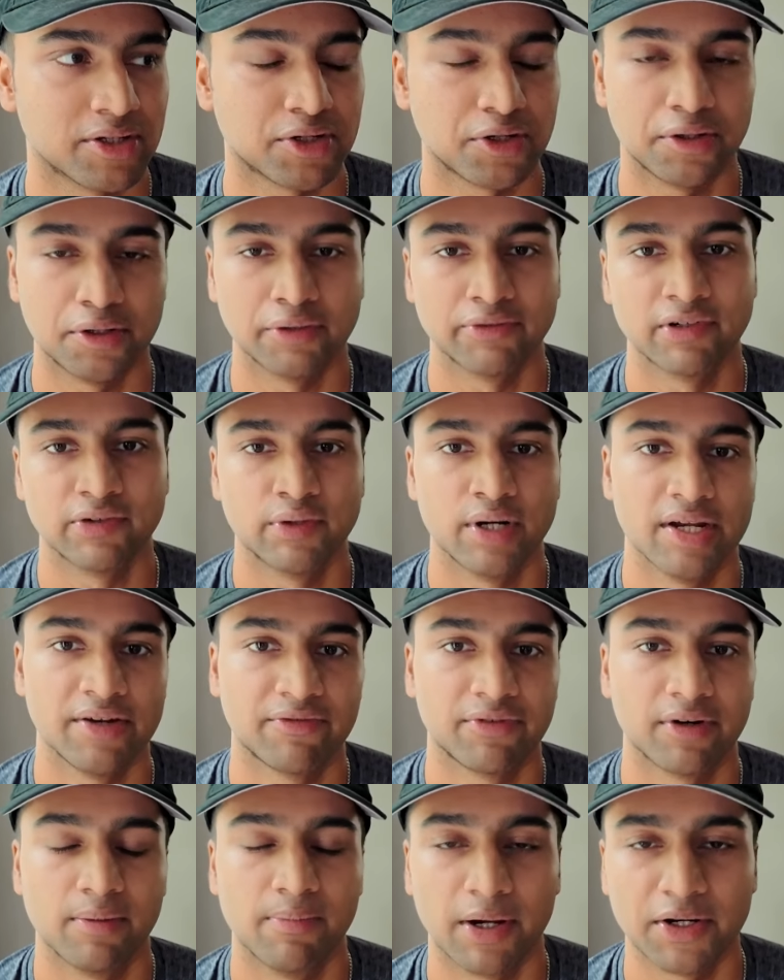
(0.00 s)
the turnover rate
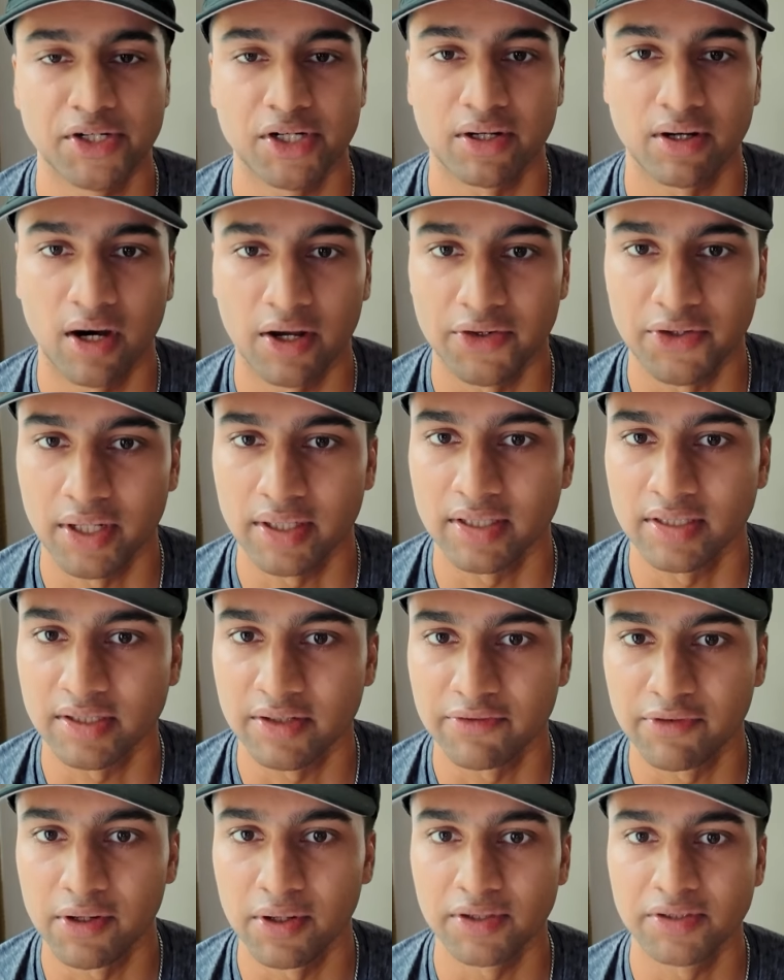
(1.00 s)
for a bunch of contractors
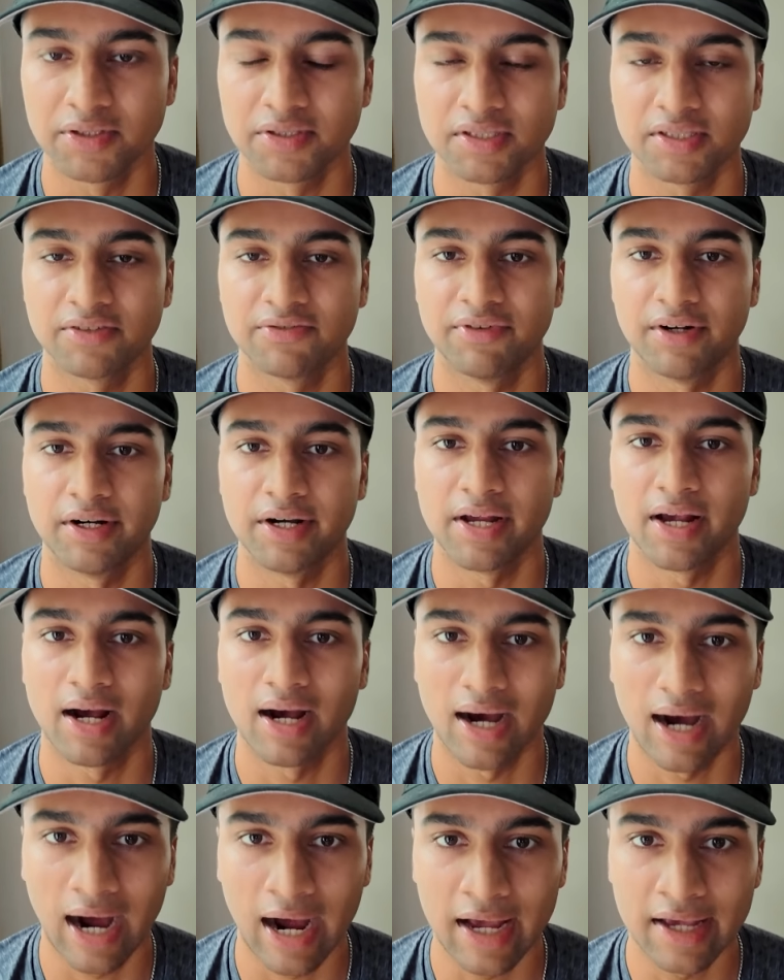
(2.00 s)
and freelancers is very
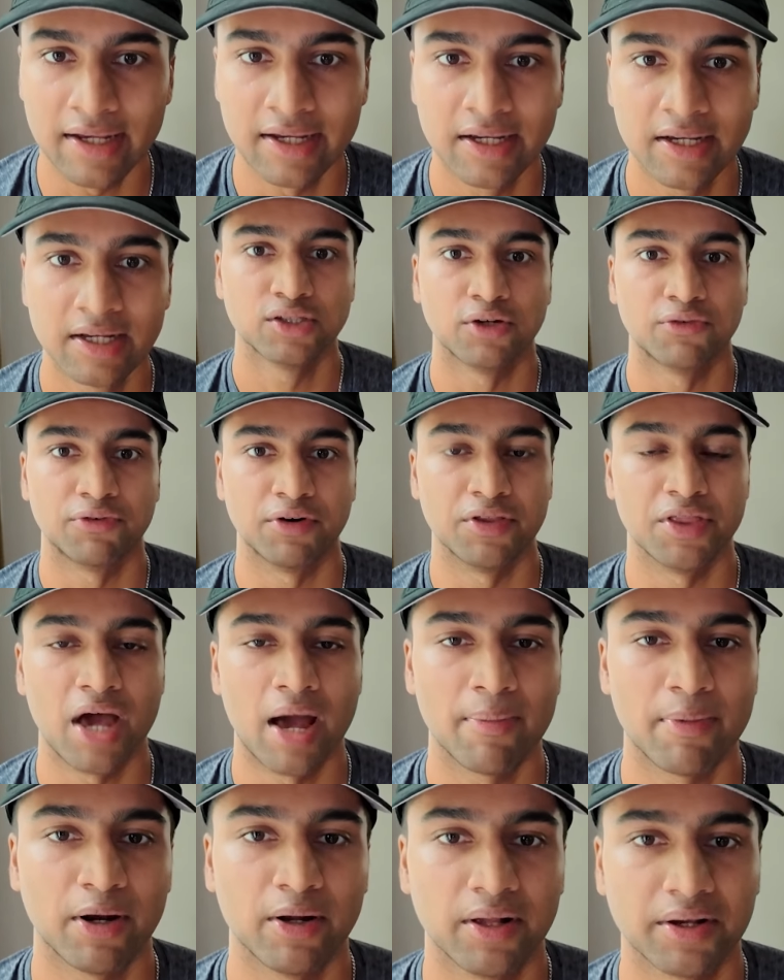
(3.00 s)
high. So for
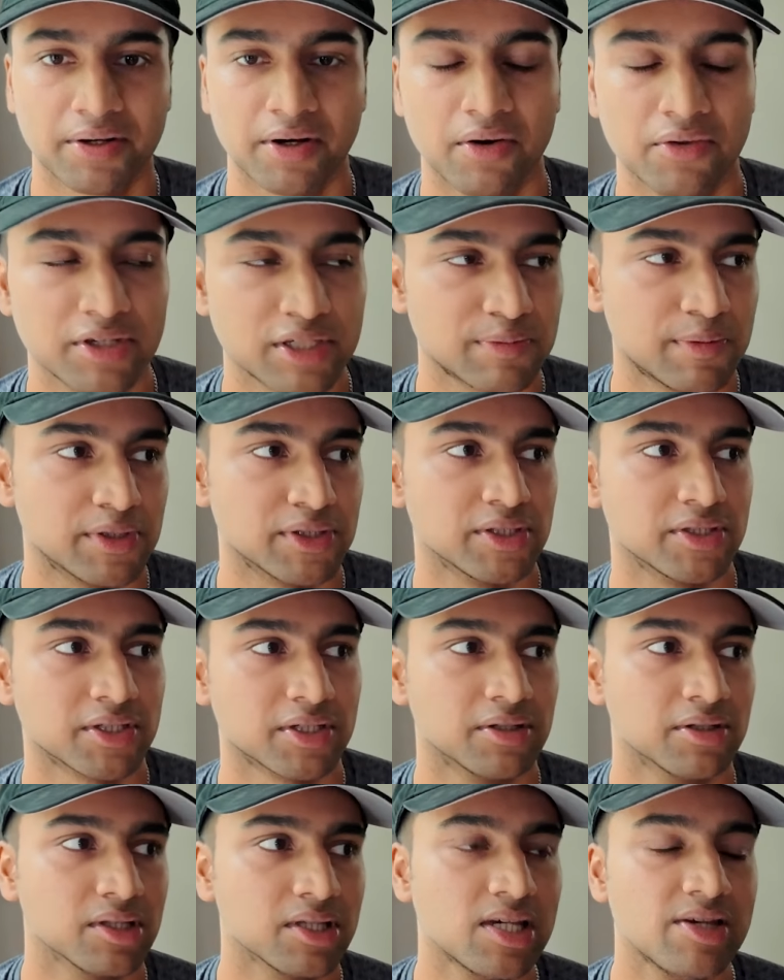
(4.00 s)
them, they're like, oh, this person's
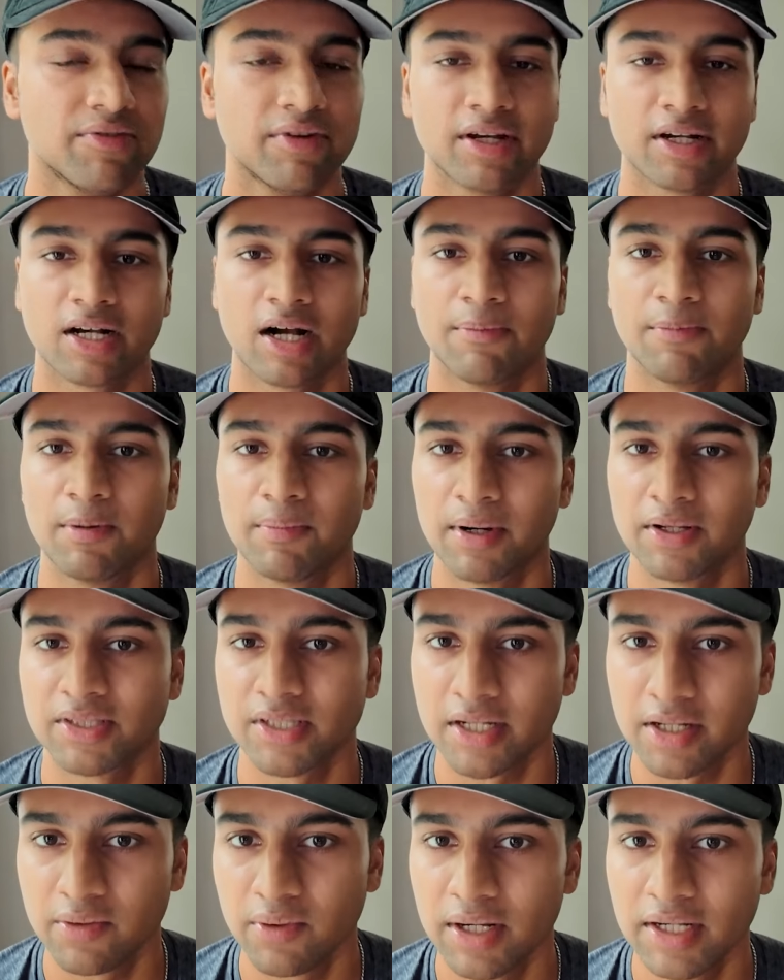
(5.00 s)
going to leave in a couple months
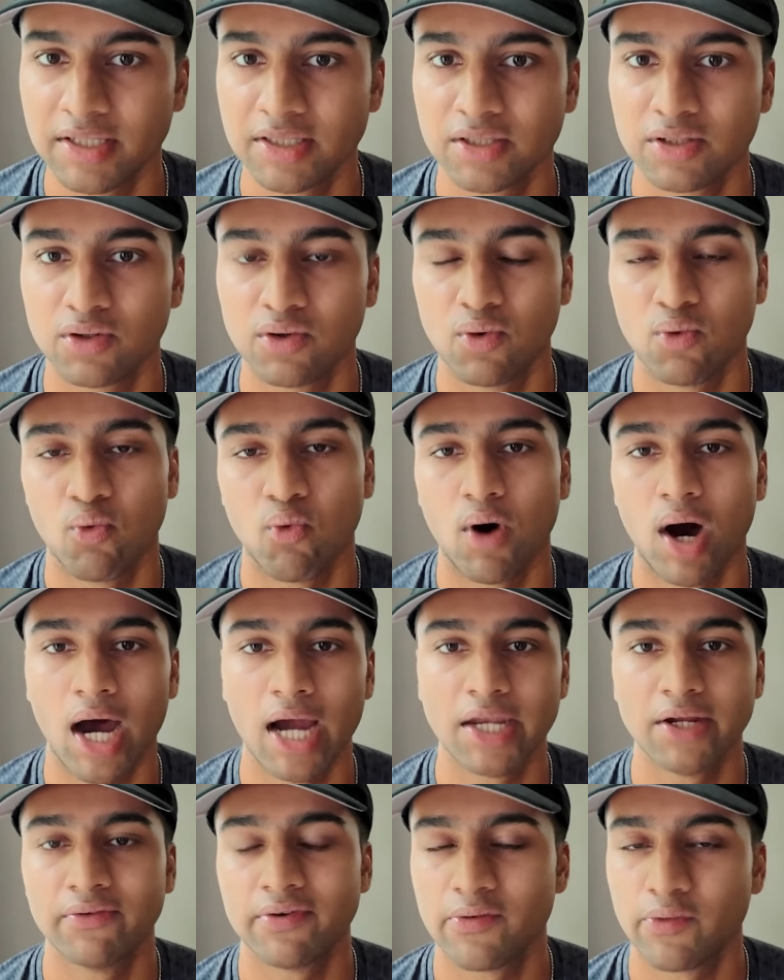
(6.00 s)
anyways.
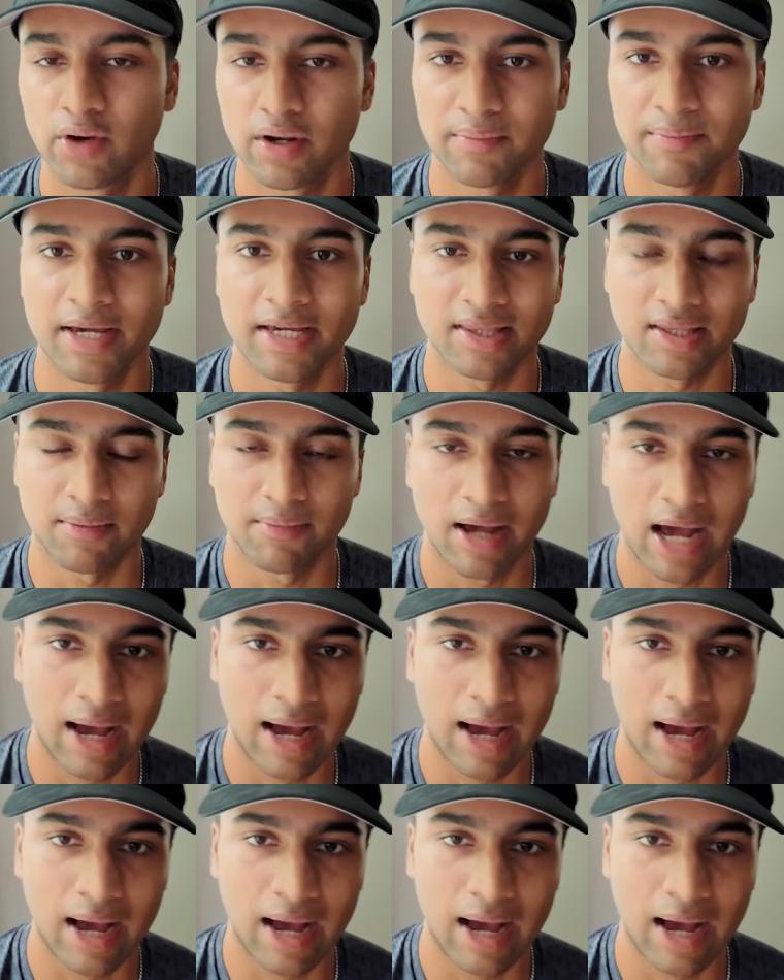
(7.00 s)
Why do we want to make them